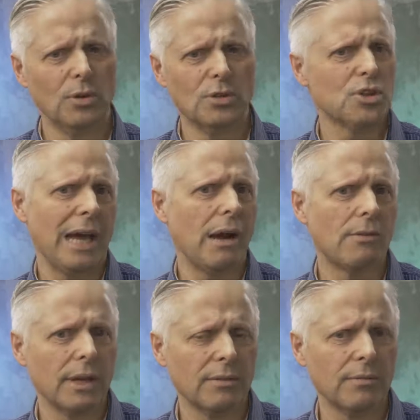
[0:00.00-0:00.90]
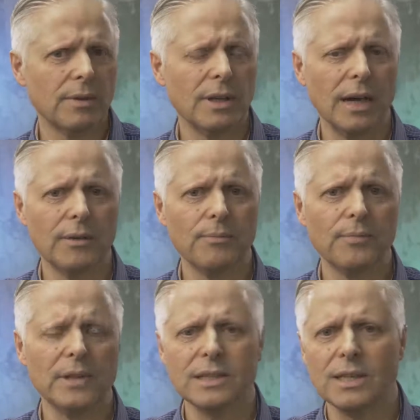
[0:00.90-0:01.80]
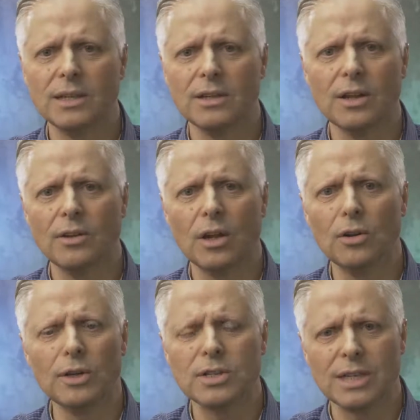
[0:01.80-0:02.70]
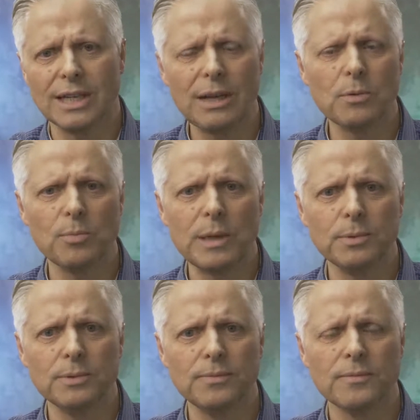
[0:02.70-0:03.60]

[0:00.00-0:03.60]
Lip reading: scouring LinkedIn and looking to connect with people,